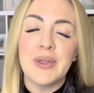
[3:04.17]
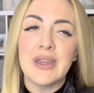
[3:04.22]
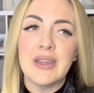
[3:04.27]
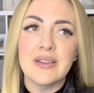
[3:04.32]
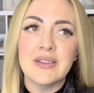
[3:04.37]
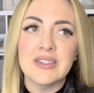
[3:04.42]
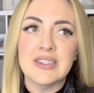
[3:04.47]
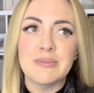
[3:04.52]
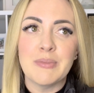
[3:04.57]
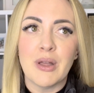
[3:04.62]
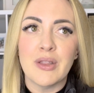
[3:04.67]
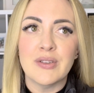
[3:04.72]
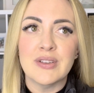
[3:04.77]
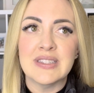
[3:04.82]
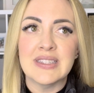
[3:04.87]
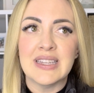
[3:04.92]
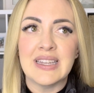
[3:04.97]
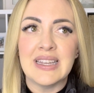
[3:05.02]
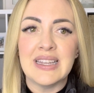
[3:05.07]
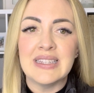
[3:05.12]
in smaller
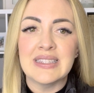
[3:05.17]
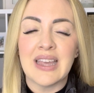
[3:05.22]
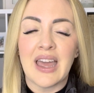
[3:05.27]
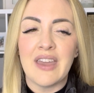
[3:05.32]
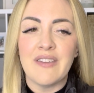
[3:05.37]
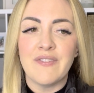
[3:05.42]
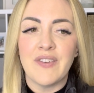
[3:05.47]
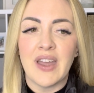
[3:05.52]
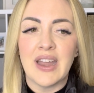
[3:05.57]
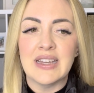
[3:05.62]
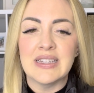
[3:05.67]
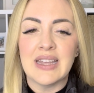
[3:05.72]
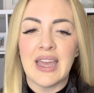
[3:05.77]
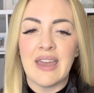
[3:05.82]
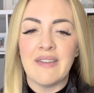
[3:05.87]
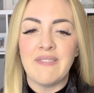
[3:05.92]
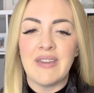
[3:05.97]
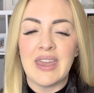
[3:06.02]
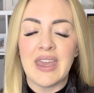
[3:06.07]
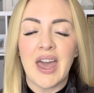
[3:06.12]
cities, I find,
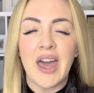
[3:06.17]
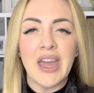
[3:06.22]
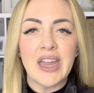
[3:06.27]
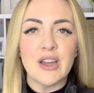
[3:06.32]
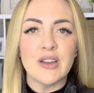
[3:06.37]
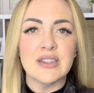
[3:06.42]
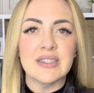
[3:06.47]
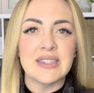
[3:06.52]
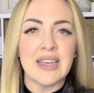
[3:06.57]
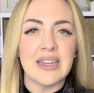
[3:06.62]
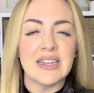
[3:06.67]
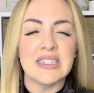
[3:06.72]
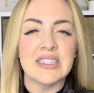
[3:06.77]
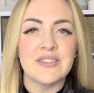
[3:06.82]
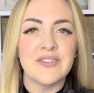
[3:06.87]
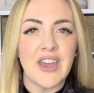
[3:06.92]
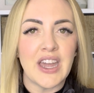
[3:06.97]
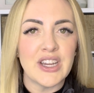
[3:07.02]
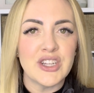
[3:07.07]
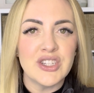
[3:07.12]
have a higher
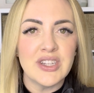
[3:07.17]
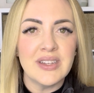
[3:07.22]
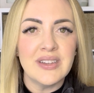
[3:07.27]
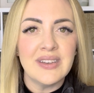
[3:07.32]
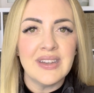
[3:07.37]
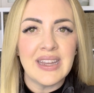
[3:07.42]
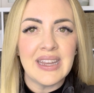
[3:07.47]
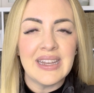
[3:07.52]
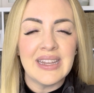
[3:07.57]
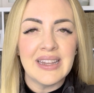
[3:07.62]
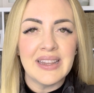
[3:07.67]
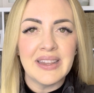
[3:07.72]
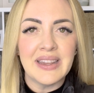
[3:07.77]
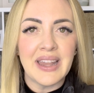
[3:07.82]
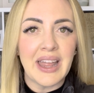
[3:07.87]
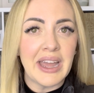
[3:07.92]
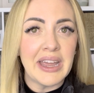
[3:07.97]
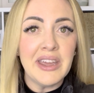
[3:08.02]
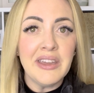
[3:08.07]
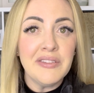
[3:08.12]
satisfaction in
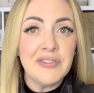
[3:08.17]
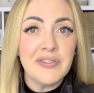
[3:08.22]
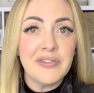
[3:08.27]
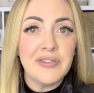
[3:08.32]
life.